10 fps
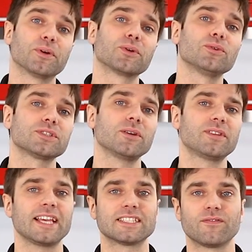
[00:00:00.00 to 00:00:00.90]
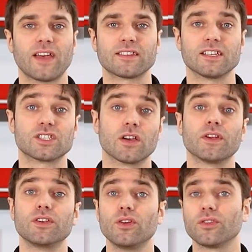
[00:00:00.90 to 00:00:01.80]
but also takes advantage of
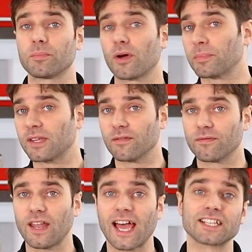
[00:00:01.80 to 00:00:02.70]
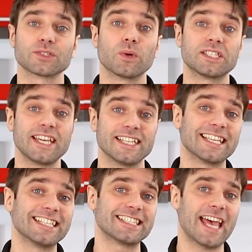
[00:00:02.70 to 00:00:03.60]
another property of flax, which is
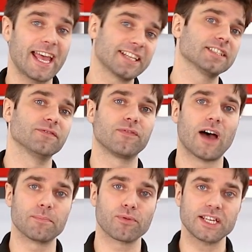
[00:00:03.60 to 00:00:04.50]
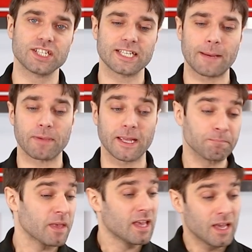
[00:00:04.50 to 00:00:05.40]
its excellent vibration damping,
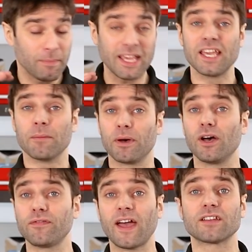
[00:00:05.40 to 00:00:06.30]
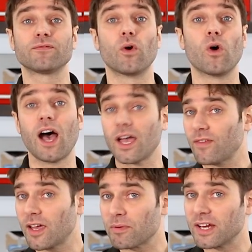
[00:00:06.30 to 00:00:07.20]
making it perfect for high
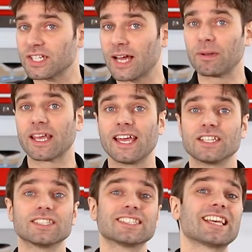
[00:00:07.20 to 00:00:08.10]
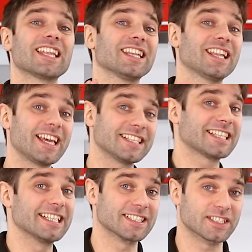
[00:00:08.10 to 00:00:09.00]
vibration applications like
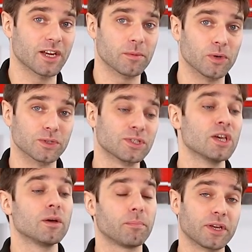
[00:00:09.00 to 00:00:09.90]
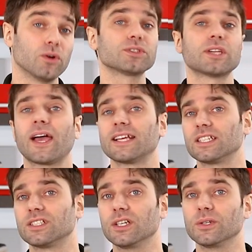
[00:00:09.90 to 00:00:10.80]
skis and snowboards, but it also has
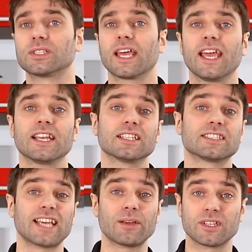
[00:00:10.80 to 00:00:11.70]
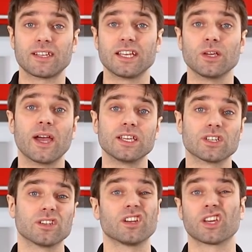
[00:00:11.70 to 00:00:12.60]
its use in sound
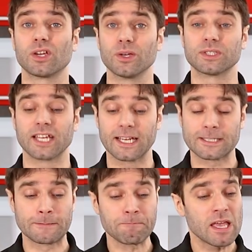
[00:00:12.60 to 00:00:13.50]
attenuation and acoustics.